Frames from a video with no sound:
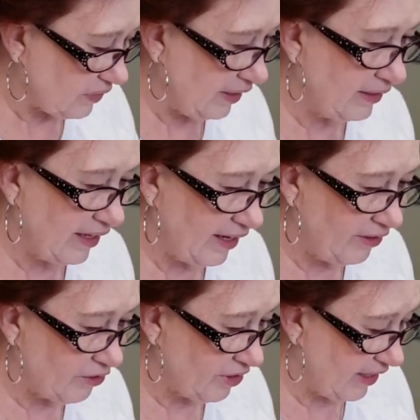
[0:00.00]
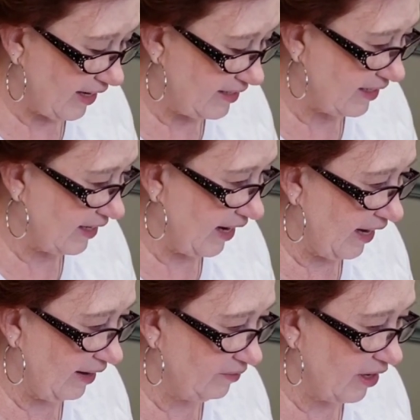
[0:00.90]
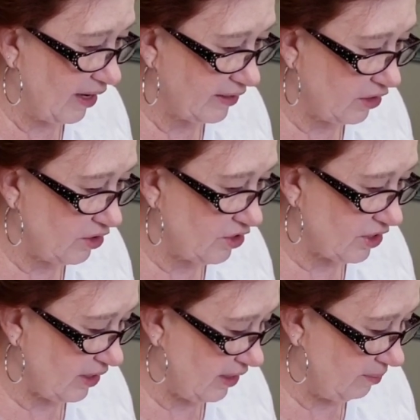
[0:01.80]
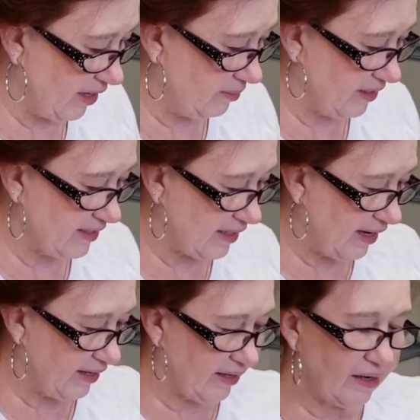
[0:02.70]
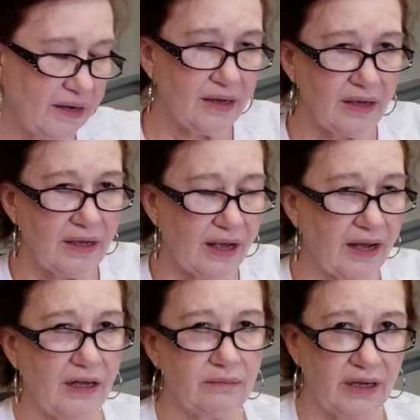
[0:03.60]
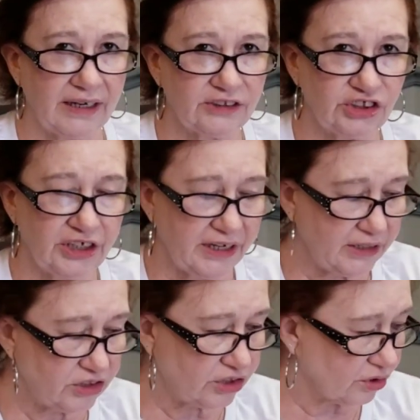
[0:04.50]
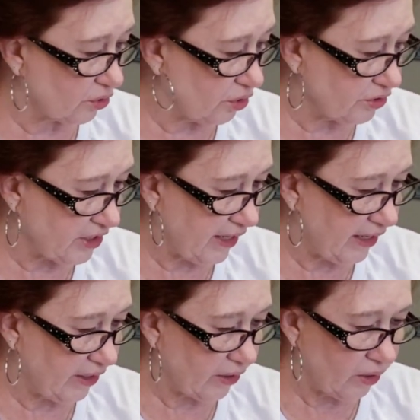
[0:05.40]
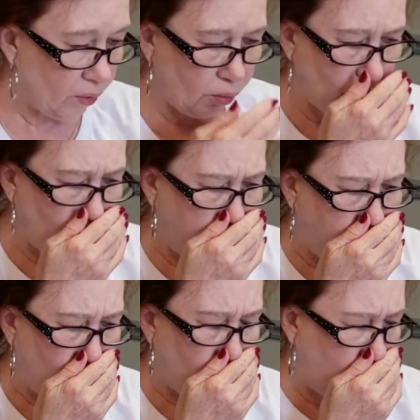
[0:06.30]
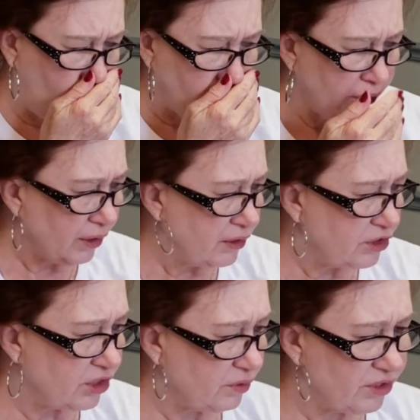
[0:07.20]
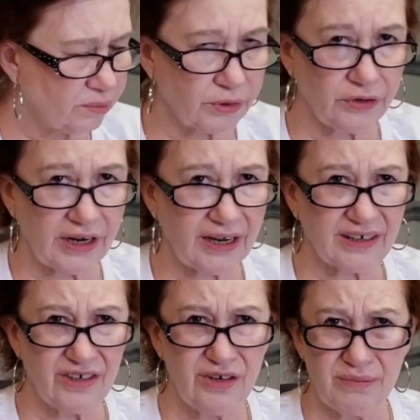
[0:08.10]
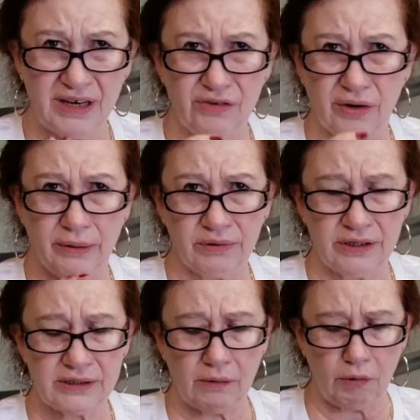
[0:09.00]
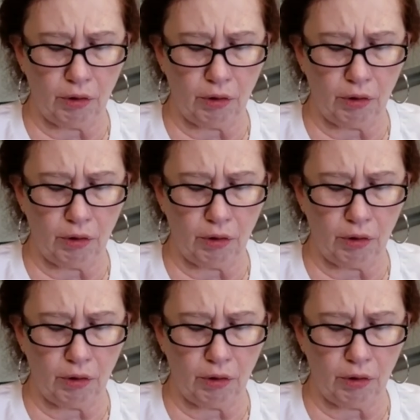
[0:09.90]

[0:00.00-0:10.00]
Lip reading: And the other thing I did, I have not used it yet, but I'm excited. I changed the girl's hair. She was a brunette. Can you get me a drink, please?